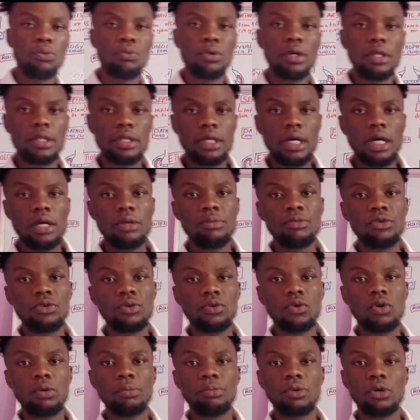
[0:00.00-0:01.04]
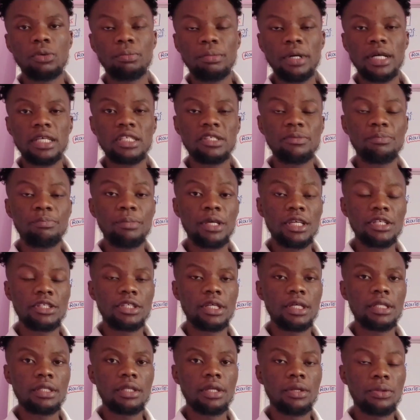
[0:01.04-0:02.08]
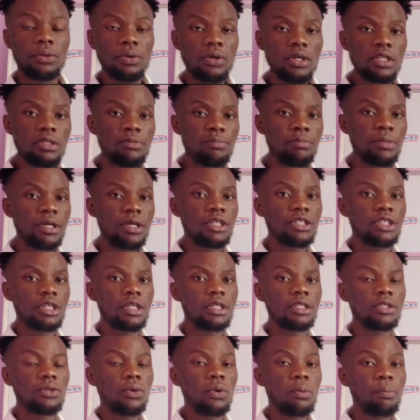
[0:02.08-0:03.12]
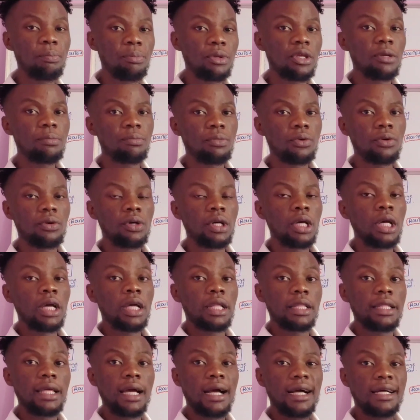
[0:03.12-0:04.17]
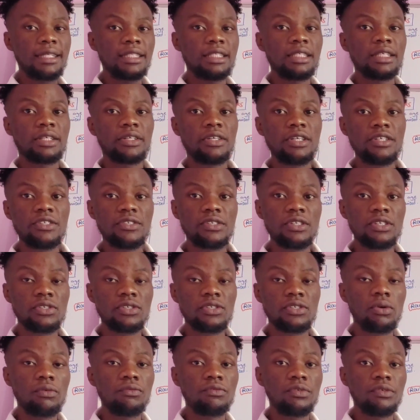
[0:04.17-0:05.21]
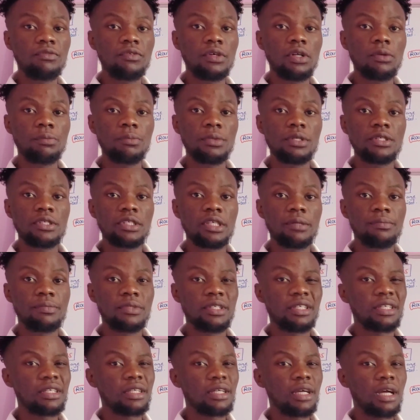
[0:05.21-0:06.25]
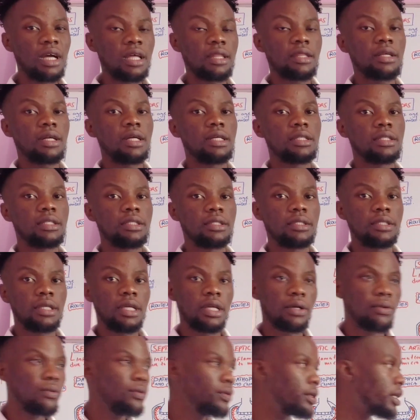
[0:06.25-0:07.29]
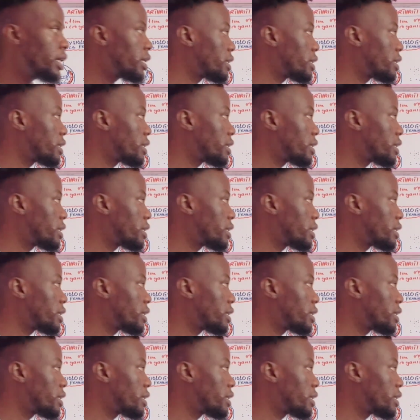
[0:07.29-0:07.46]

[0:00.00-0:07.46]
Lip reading: with immunocompromised patient, those patients or people, they are at increased risk of developing septic arthritis. A good